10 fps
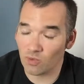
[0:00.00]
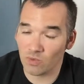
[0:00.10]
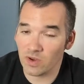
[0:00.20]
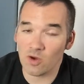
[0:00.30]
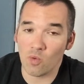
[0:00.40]

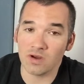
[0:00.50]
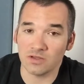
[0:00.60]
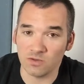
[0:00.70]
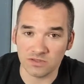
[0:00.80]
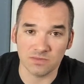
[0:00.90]
We don't want to
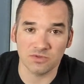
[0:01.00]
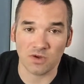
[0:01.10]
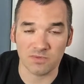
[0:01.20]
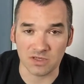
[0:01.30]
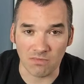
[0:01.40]
do a
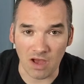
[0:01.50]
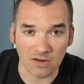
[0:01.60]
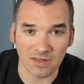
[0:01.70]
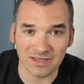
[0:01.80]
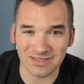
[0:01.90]
subscription
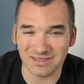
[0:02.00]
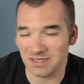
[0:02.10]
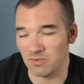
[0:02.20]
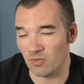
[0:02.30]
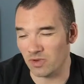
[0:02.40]
model. That doesn't
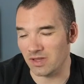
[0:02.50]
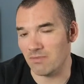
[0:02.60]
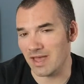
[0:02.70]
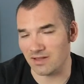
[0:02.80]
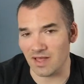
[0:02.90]
seem to really
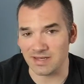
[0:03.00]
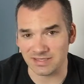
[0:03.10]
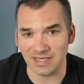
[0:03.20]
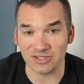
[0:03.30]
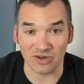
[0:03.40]
make a lot of
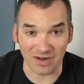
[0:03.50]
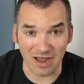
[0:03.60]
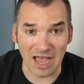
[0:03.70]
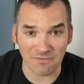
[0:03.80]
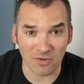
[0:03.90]
sense on an
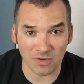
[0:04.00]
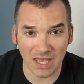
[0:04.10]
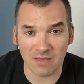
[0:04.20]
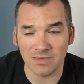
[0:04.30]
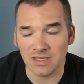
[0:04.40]
iPhone
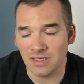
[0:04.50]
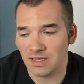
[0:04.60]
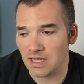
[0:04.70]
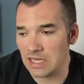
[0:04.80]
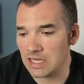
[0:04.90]
game.
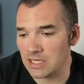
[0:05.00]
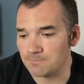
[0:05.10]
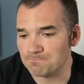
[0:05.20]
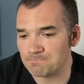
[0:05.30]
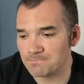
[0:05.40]

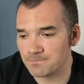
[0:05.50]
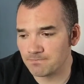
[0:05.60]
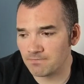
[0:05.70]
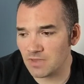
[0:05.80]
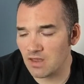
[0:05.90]

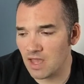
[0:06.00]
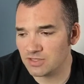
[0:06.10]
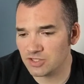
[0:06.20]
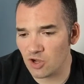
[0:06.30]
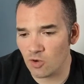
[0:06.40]

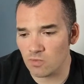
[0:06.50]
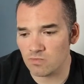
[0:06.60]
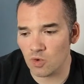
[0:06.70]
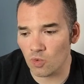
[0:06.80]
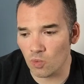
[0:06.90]
And so
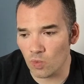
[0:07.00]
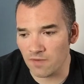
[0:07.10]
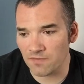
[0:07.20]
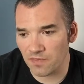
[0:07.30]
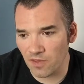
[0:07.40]

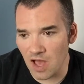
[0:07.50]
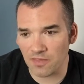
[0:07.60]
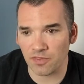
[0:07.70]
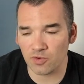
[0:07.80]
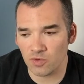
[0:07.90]
we've thought
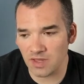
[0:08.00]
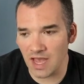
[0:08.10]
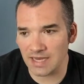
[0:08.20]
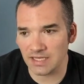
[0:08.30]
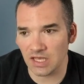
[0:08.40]
through the
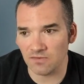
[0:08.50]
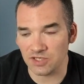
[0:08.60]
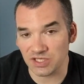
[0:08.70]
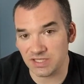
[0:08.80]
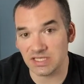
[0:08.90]
idea of
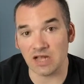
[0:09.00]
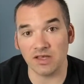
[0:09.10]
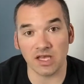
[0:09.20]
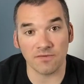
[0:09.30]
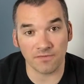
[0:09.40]
just
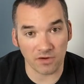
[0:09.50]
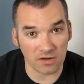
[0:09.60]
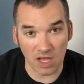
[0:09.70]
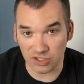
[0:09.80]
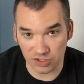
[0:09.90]
selling it
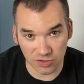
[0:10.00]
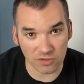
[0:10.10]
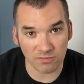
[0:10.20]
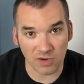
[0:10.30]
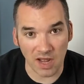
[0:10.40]
for a
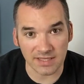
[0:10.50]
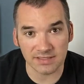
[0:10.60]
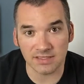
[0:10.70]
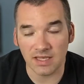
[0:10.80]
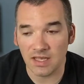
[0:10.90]
certain
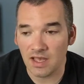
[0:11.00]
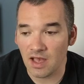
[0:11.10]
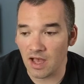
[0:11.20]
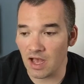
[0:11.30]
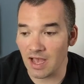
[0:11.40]
price
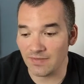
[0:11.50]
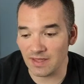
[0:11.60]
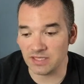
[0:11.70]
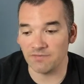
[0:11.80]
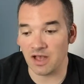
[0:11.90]
and
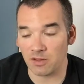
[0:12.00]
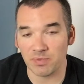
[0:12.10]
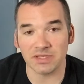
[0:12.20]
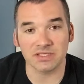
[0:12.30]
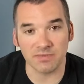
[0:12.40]
then
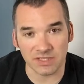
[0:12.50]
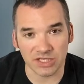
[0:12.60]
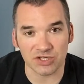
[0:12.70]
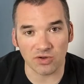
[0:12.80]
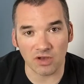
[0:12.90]
developing some
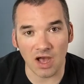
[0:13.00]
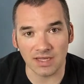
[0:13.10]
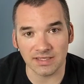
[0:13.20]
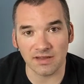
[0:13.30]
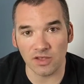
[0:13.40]
additional
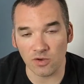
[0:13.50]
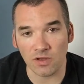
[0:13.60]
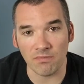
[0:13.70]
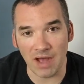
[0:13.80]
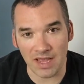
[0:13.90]
content that you
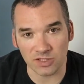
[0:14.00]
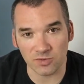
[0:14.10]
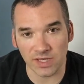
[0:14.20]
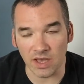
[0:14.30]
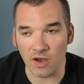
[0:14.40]
can buy as
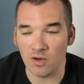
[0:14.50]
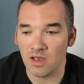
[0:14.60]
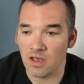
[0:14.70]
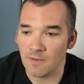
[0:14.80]
we go.